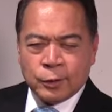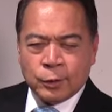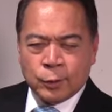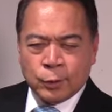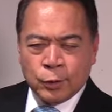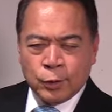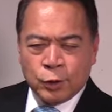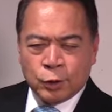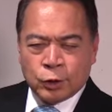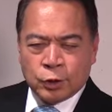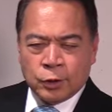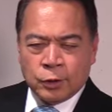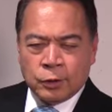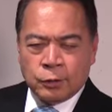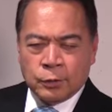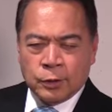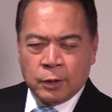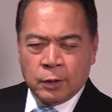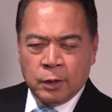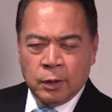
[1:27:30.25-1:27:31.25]
good
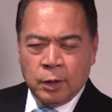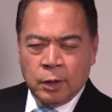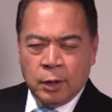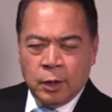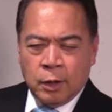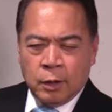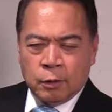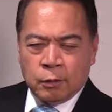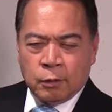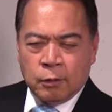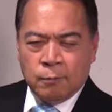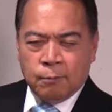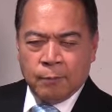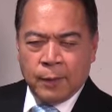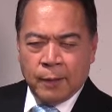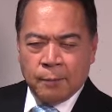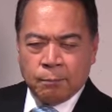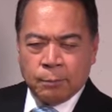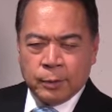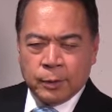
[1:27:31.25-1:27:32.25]
children, good
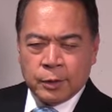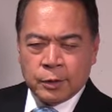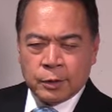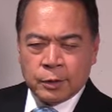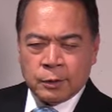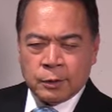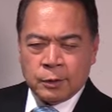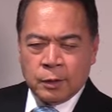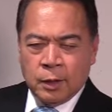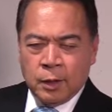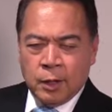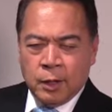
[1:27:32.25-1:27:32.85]
members,